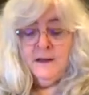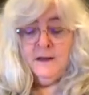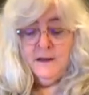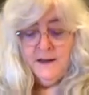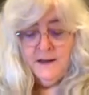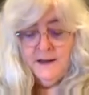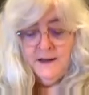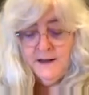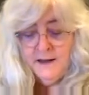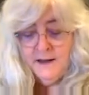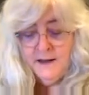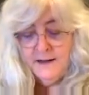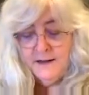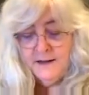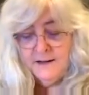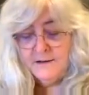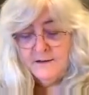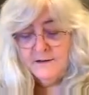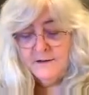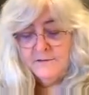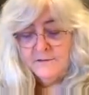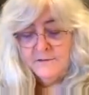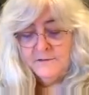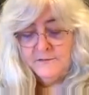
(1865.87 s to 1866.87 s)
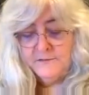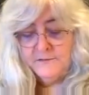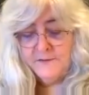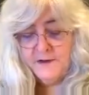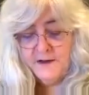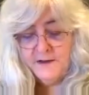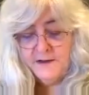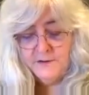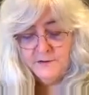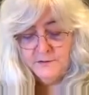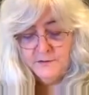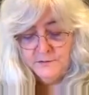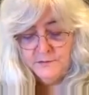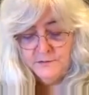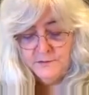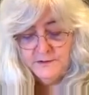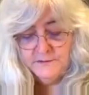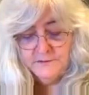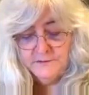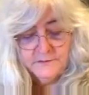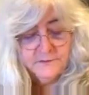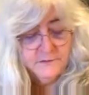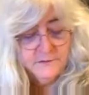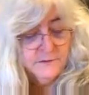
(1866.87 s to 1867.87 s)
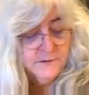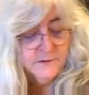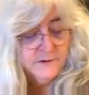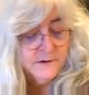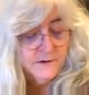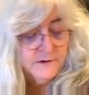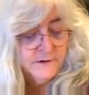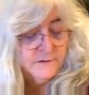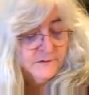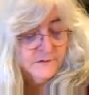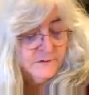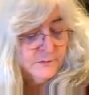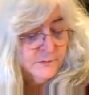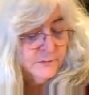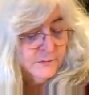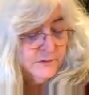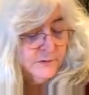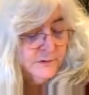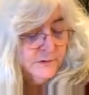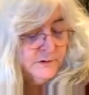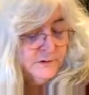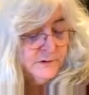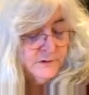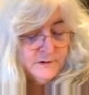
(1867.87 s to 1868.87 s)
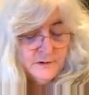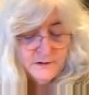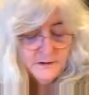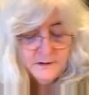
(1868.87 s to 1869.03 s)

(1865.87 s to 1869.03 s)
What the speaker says: And the final one for this one,